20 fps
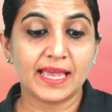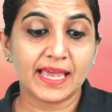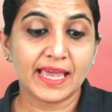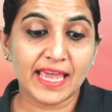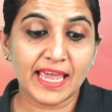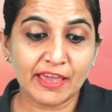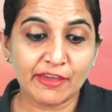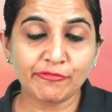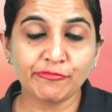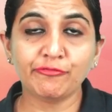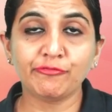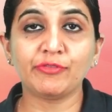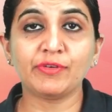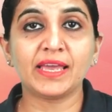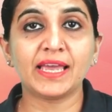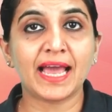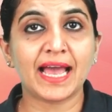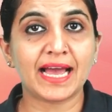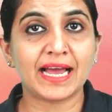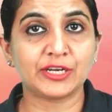If we
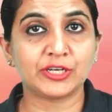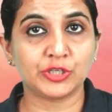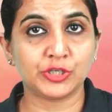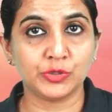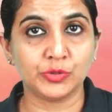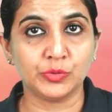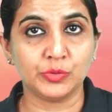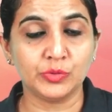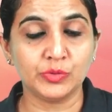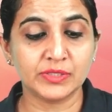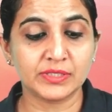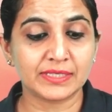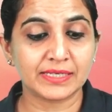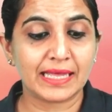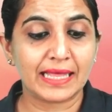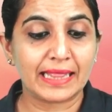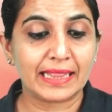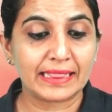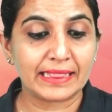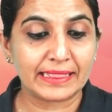had used
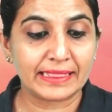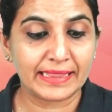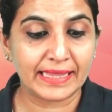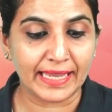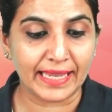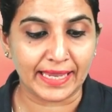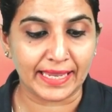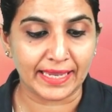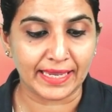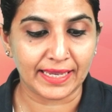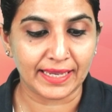they